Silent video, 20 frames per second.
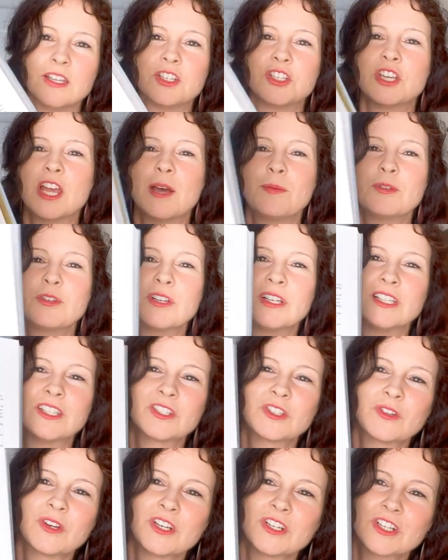chapter
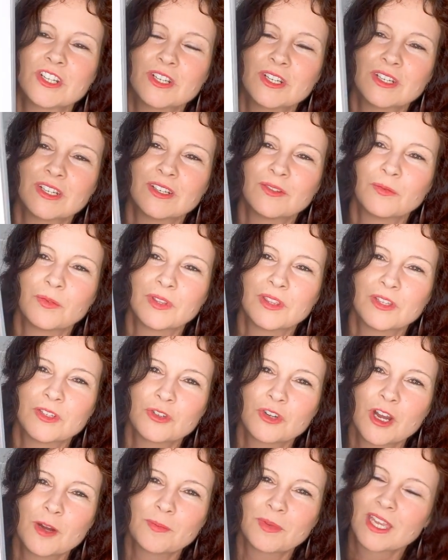illustration with the
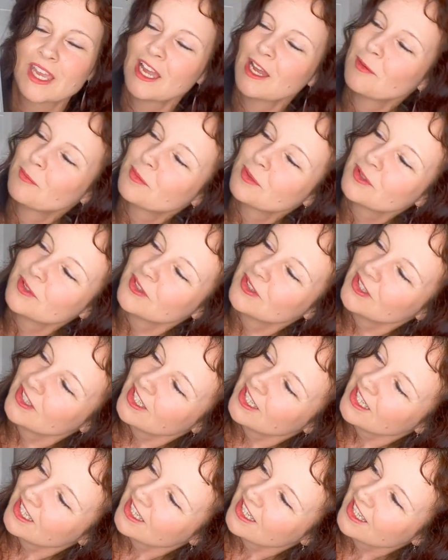drop cap
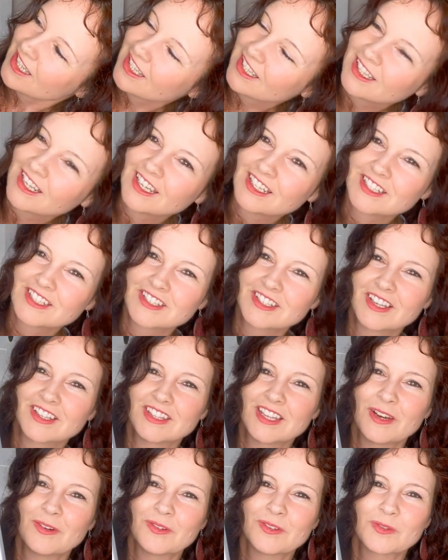and I just
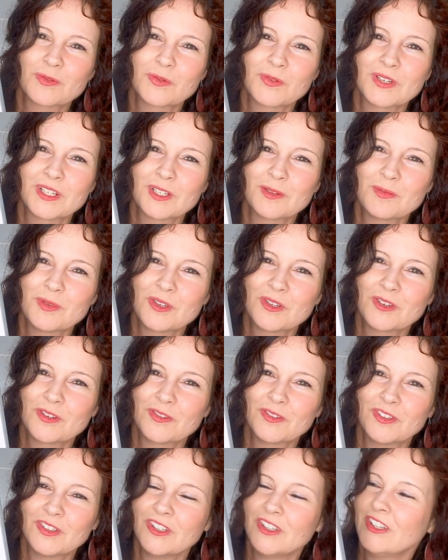thought that was really
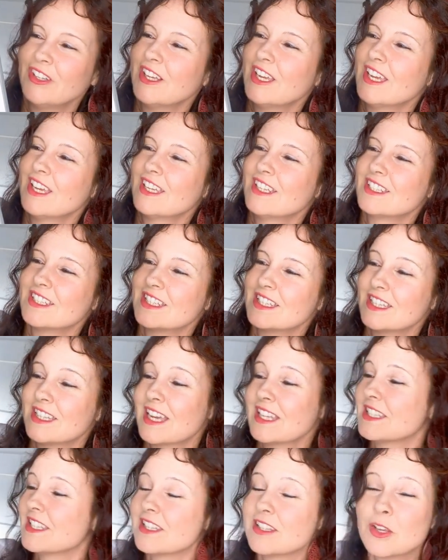beautiful. And
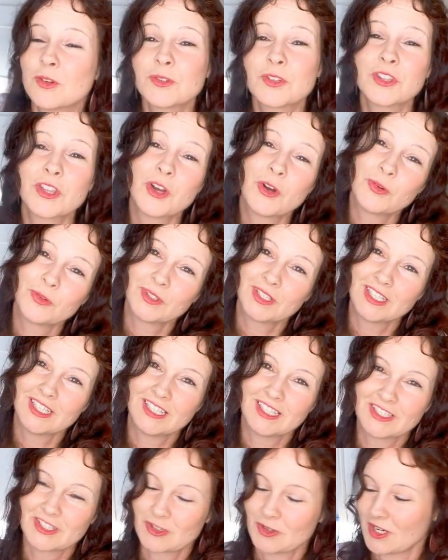that's those are the only
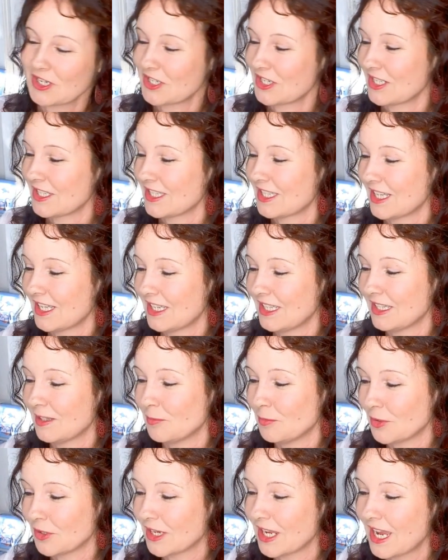illustrations that the
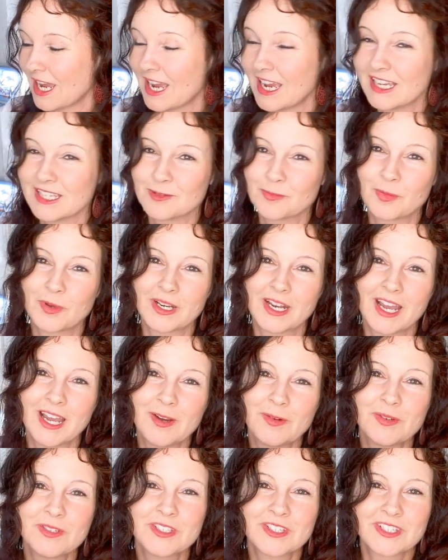book has. But
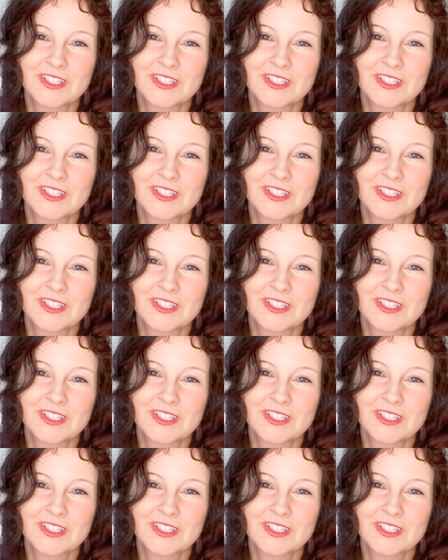I was